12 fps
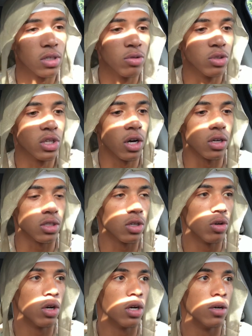It was dark.
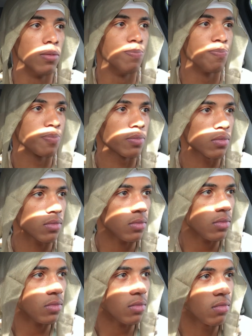So
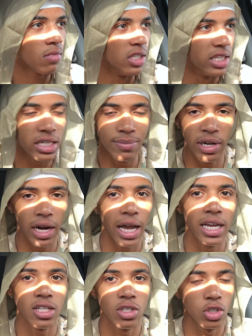yeah, man,
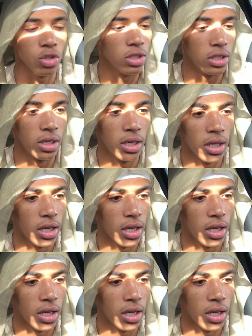I hit the tree.